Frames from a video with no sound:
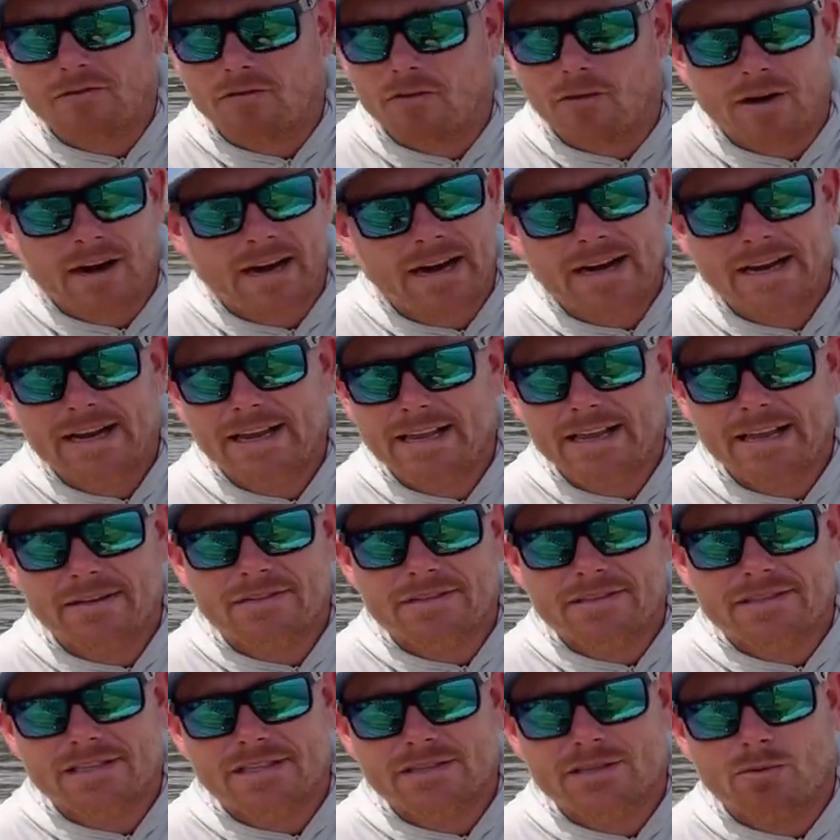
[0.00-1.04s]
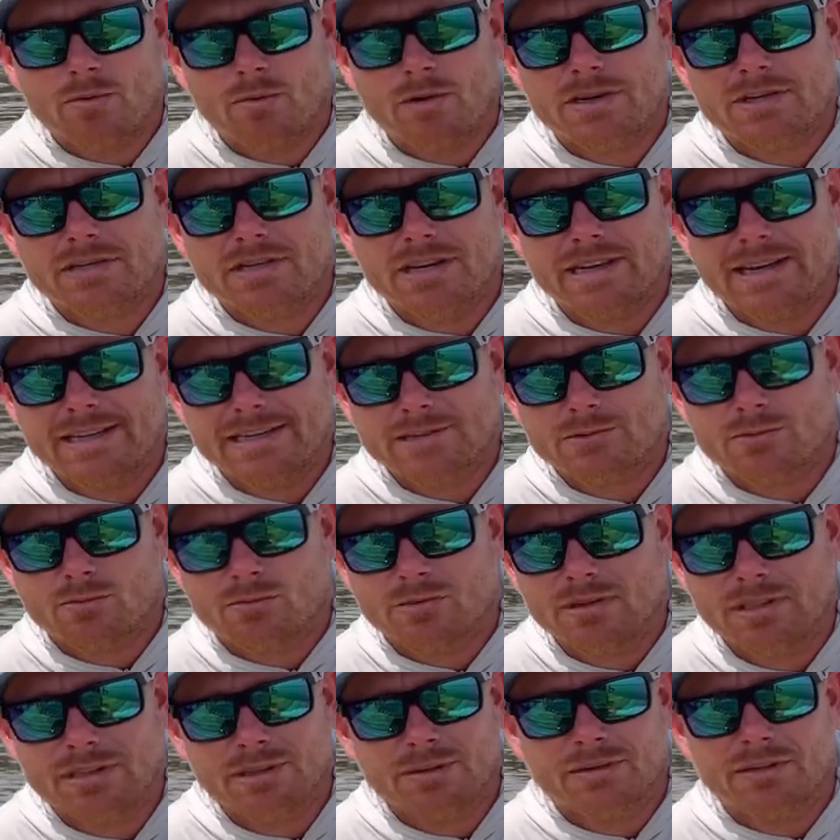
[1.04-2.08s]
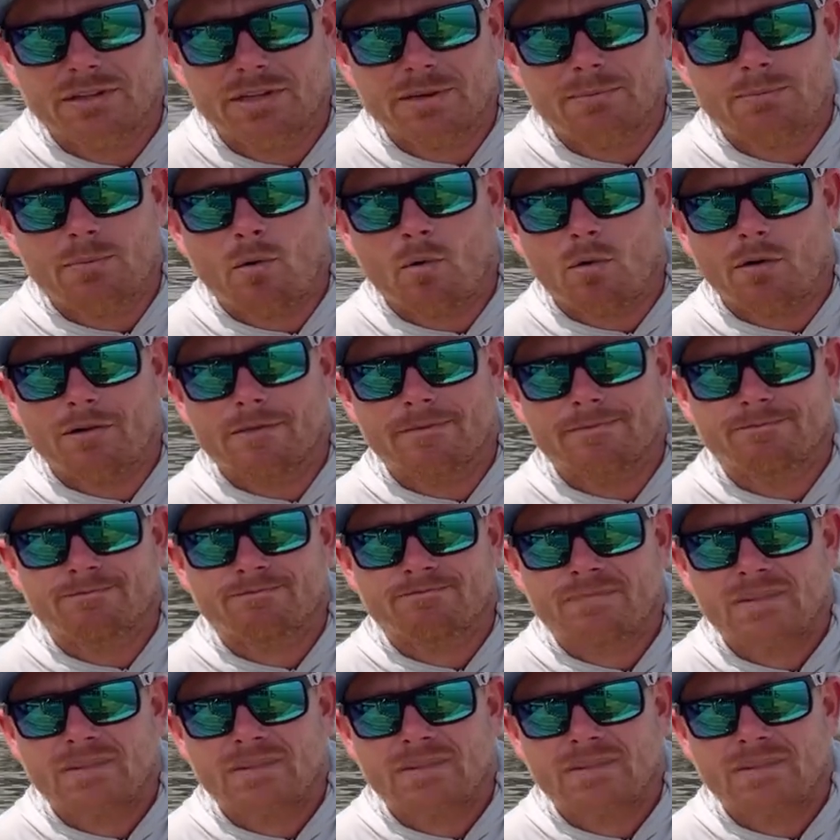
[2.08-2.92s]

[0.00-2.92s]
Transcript: for any given situation is really, really important.